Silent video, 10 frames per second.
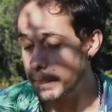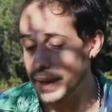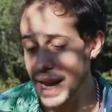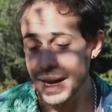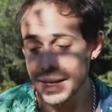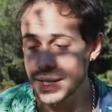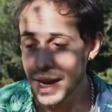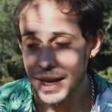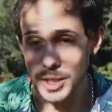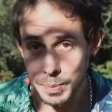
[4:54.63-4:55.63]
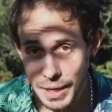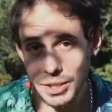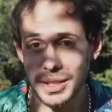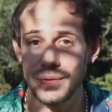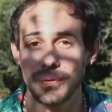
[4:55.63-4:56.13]
Bananas,
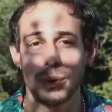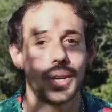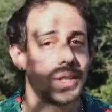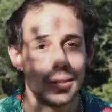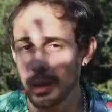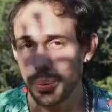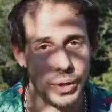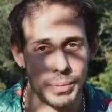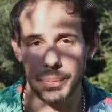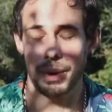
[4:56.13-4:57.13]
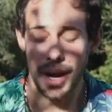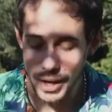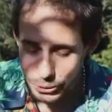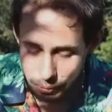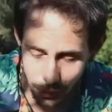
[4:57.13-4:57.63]
especially in Florida, don't put them in a
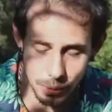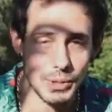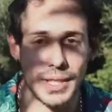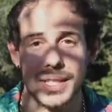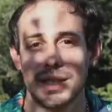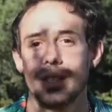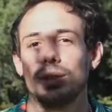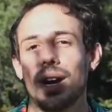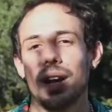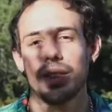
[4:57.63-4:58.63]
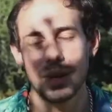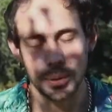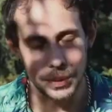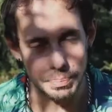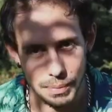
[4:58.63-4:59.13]
pot. Throw those things in the ground. They
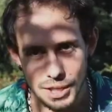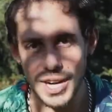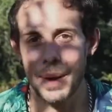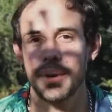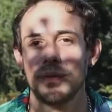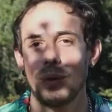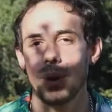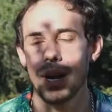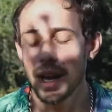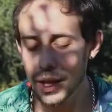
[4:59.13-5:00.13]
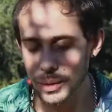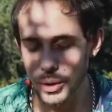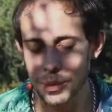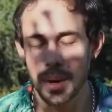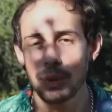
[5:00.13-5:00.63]
will be much happier for it.
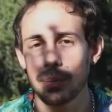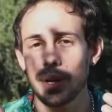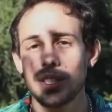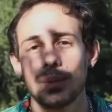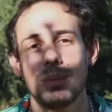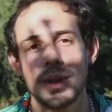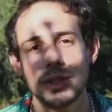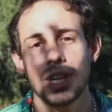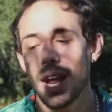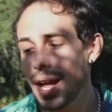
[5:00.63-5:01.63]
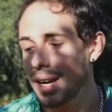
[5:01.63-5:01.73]
Load them up with a bunch of mulch.